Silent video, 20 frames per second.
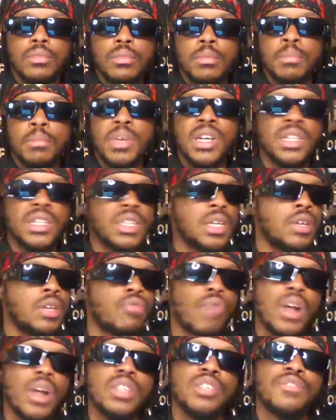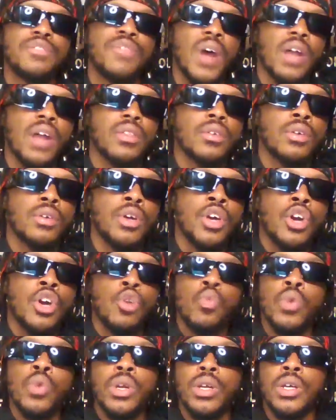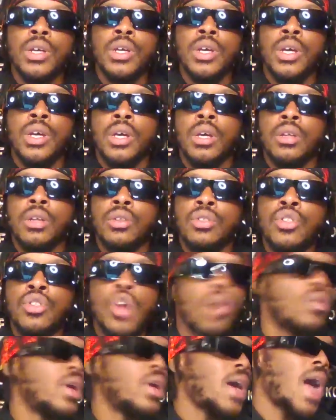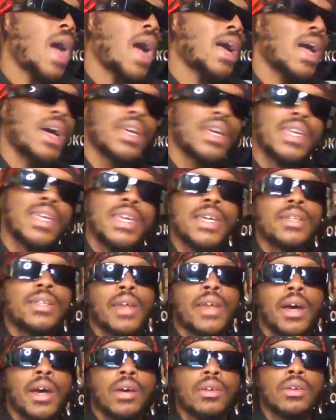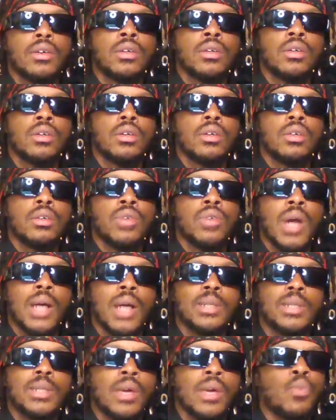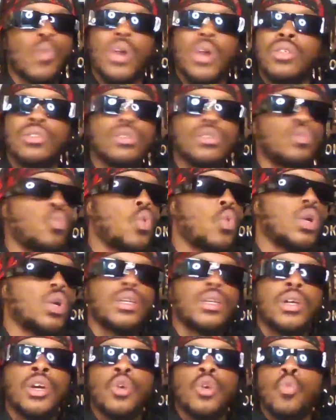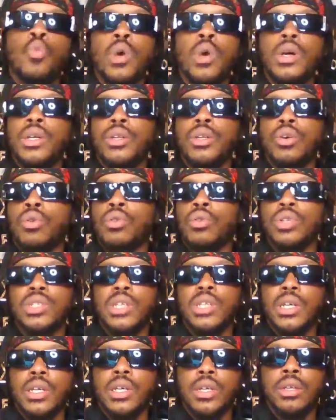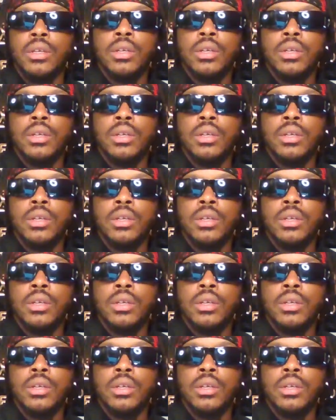Because any righteous father would know that I got kids out here. You know what I'm saying? Whether it's one or a ton.